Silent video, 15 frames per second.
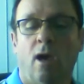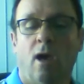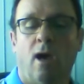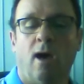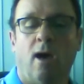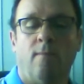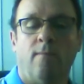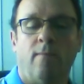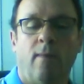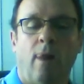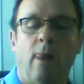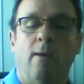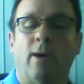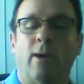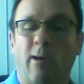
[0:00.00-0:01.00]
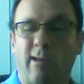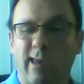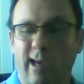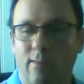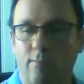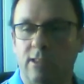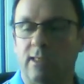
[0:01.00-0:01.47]
But I'll
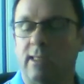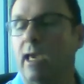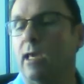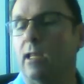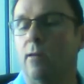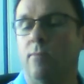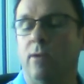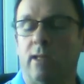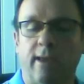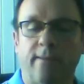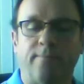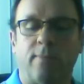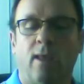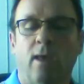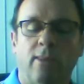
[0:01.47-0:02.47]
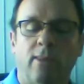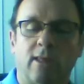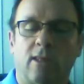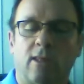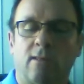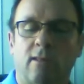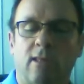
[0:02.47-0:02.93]
come to that in a minute.
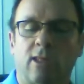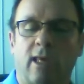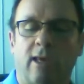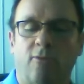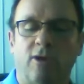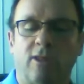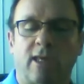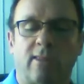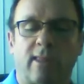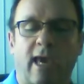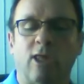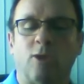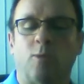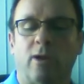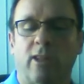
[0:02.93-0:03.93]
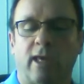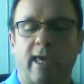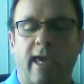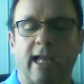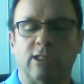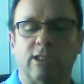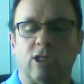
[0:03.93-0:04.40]
That is one of the
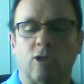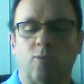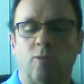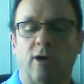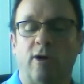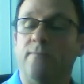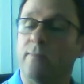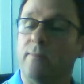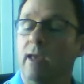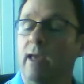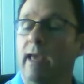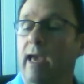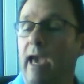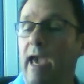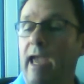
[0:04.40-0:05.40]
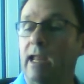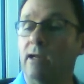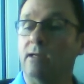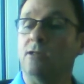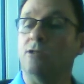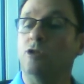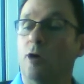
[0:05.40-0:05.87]
catches as well.
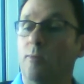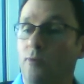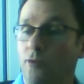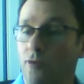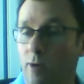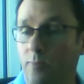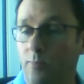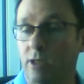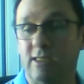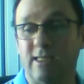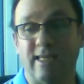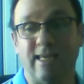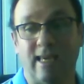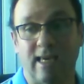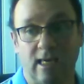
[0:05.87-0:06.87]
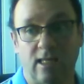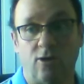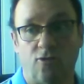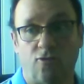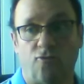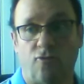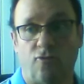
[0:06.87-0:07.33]
And your property is
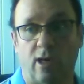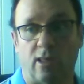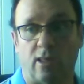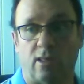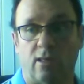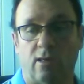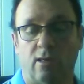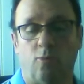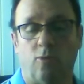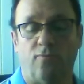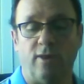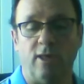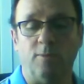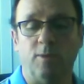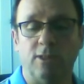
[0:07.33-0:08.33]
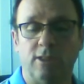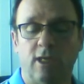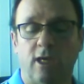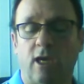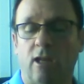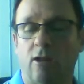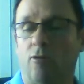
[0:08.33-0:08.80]
at risk. With this
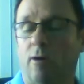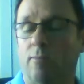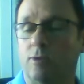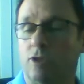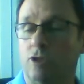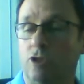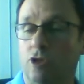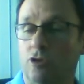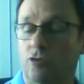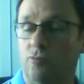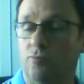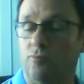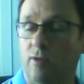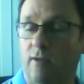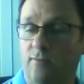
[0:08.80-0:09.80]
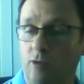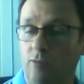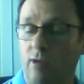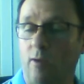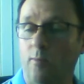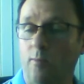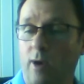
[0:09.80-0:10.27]
particular option, if you
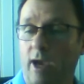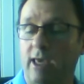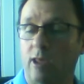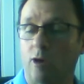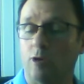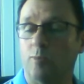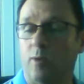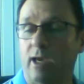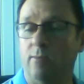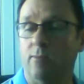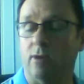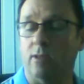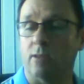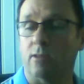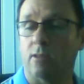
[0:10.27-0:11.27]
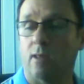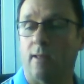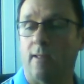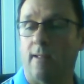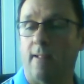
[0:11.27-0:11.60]
don't pay those payments,